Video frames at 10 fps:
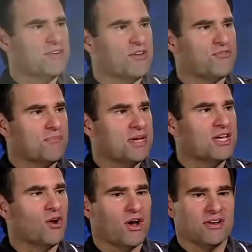and for me, you
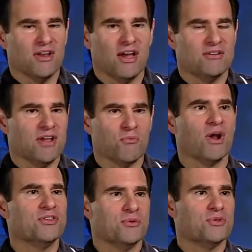know, I'd, I'd, I'd
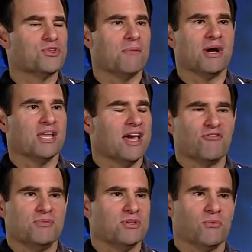wanted to do this all my
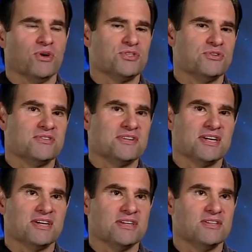life, but there wasn't,
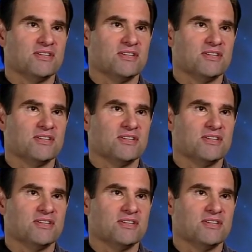uh,